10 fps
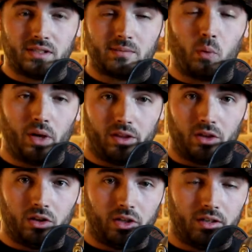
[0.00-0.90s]

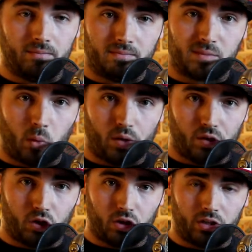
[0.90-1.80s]
spoiler alert,
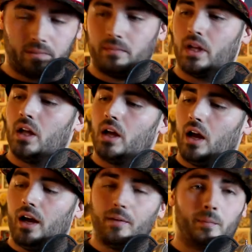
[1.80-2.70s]

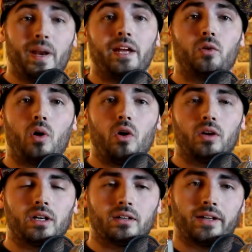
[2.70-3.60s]

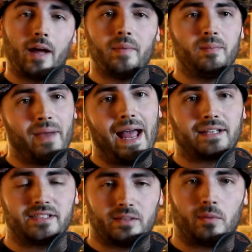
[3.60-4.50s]
Nightcrawler coming
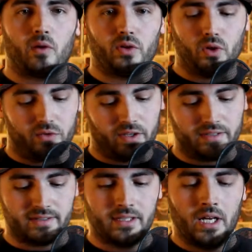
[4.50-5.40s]
back to the Marvel
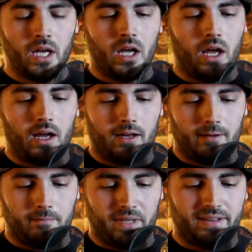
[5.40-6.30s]
Universe.
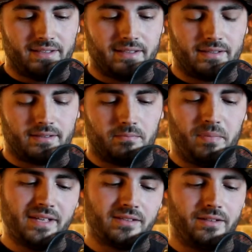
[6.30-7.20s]
And this is
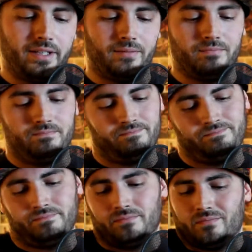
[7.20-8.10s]
basically,
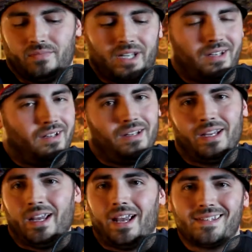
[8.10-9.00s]

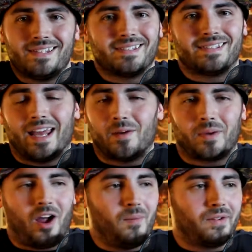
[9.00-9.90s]
it's a
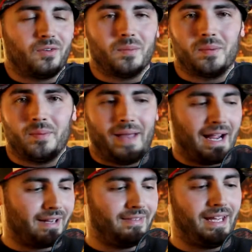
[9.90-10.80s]
setup comic for him to be
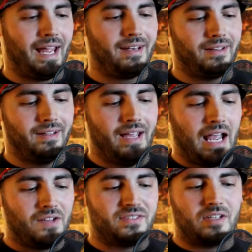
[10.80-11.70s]
back, and they had to
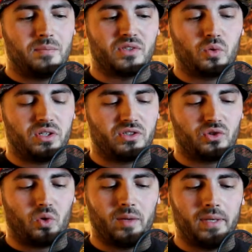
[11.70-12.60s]
have some sort of
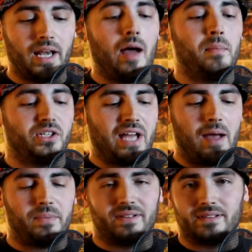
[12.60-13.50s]
story, but not much
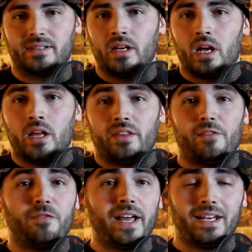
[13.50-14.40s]
happens. They
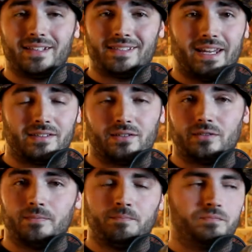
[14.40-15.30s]
fight Azazel,